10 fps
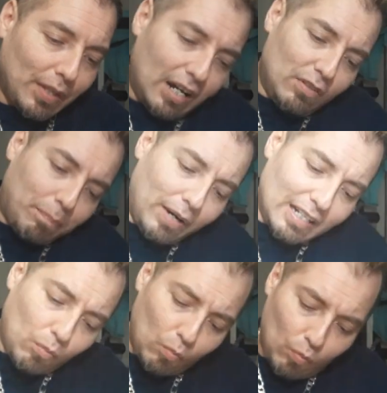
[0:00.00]
I think I'll try
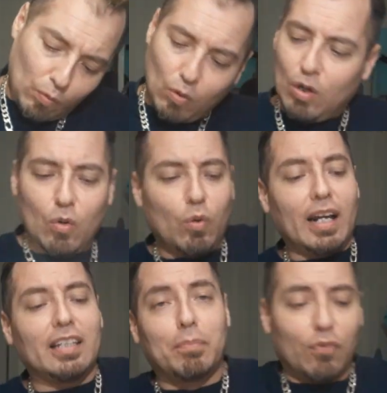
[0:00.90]
that.
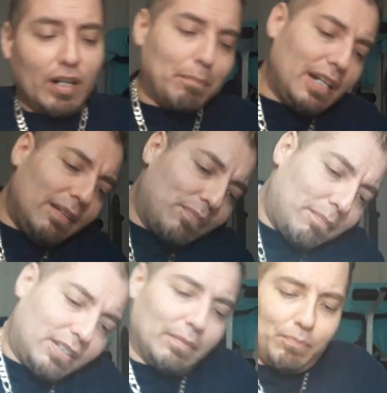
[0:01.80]
I got this book for in a minute.
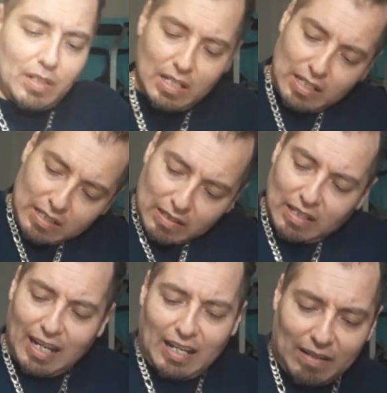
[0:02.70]
Let me see.
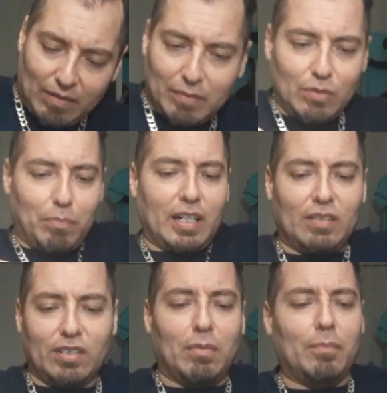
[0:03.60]
Let me see what book it
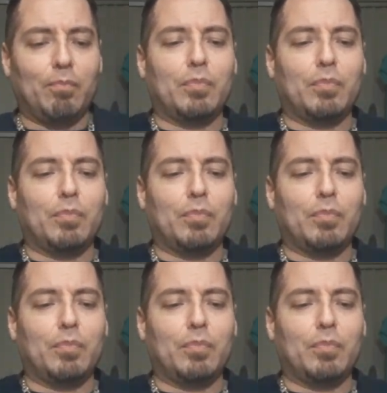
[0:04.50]
is first of all.